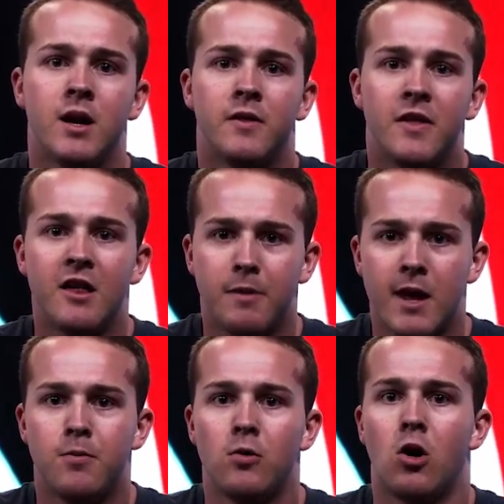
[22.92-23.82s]
These
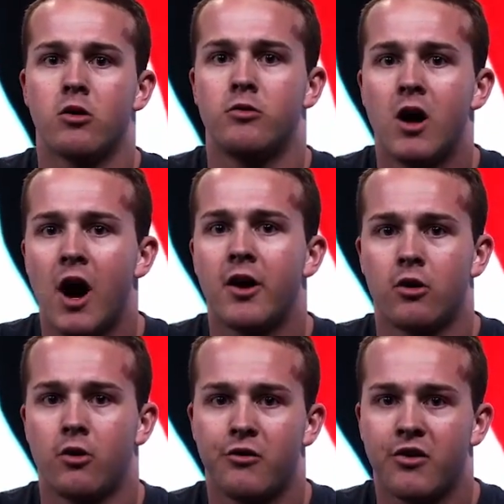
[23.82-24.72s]
people are not
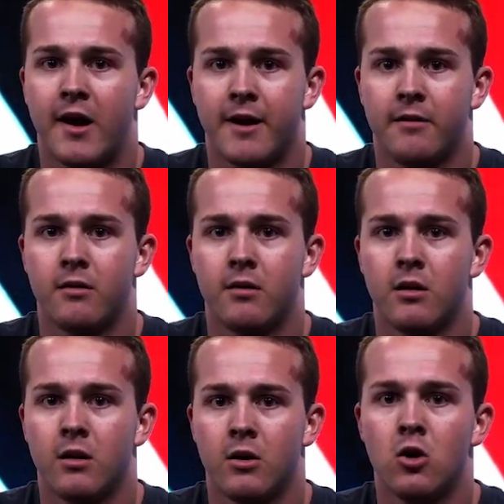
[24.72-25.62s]
on our side.
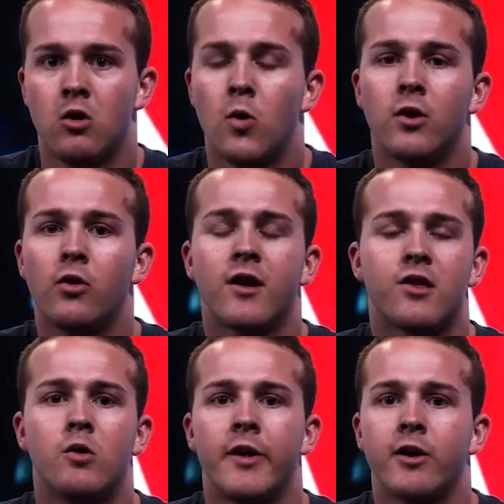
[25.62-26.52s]
When you look at
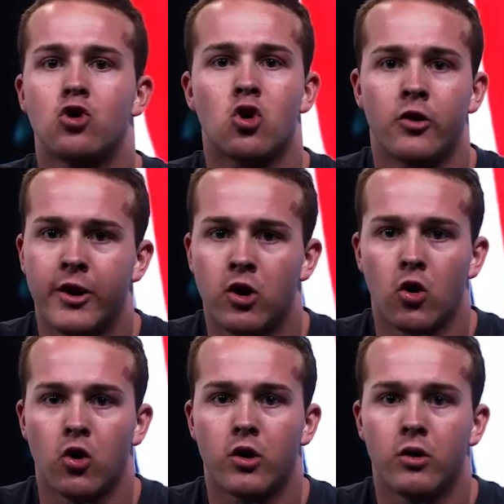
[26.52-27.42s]
someone like Charlie
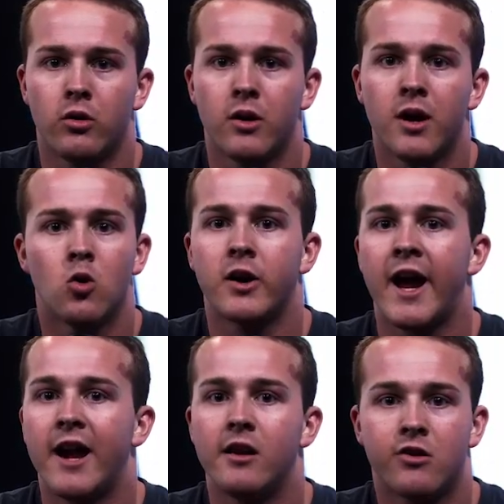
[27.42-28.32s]
Kirk, or
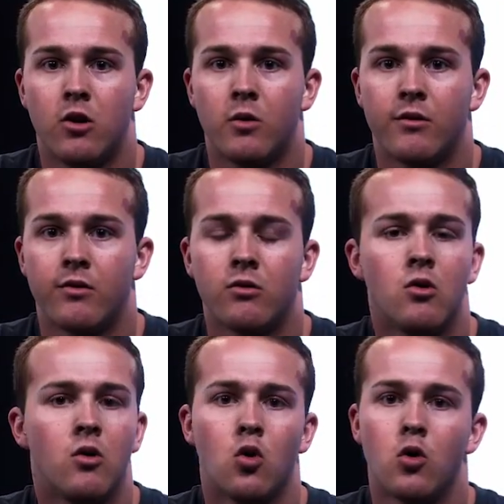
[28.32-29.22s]
Candace Owens,
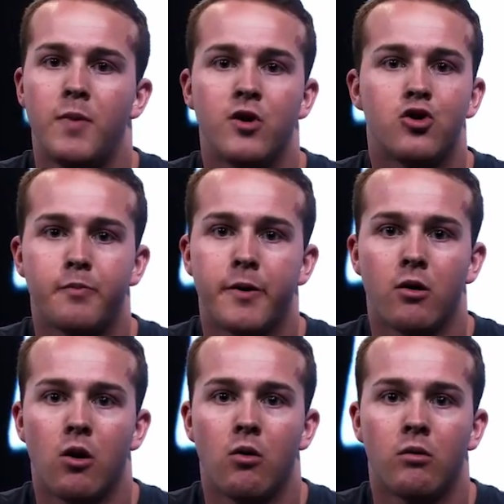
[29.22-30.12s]
or Ben
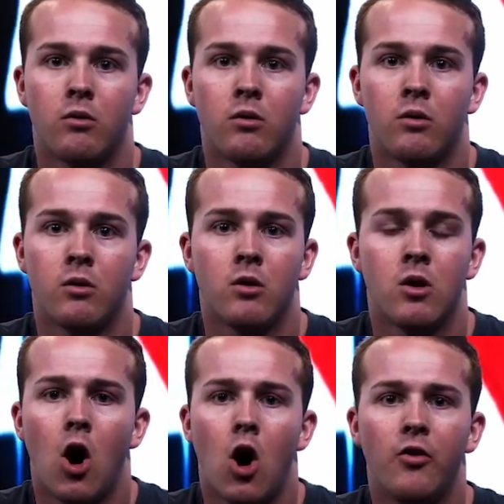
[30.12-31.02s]
Shapiro,
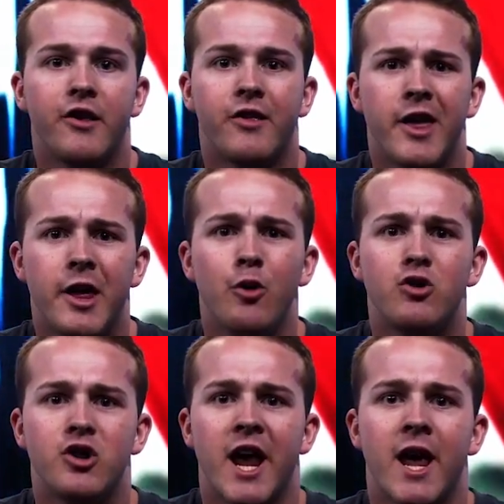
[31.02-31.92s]
all these
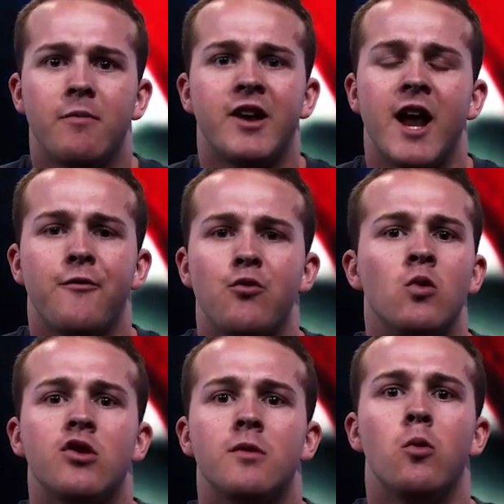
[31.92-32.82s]
huge names that
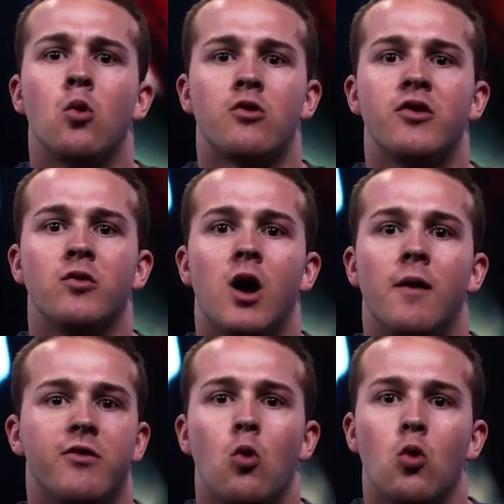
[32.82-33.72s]
everyone supports and
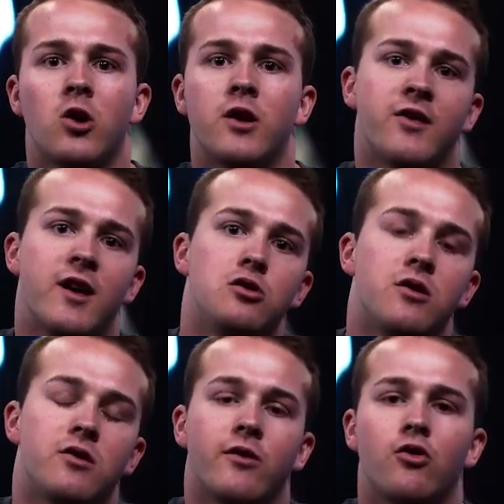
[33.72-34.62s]
loves,
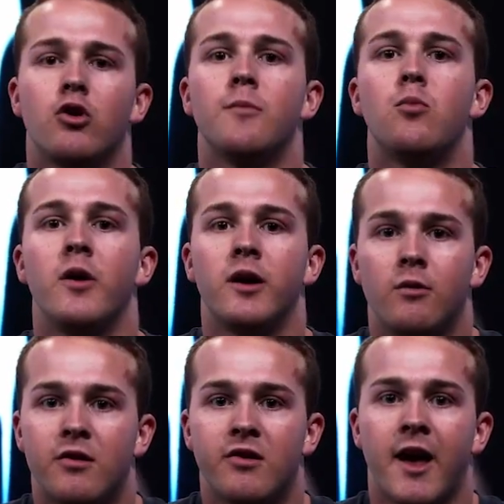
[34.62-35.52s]
organizations like Turning Point
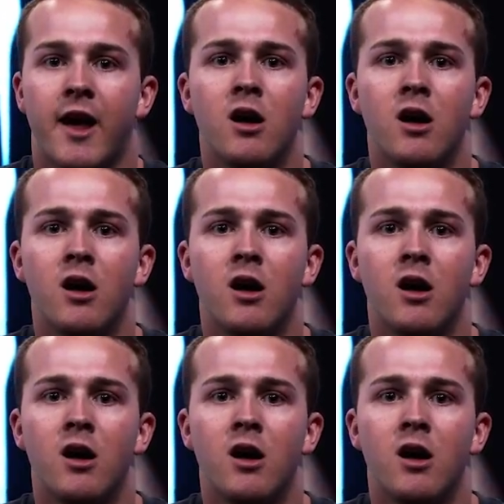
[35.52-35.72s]
USA.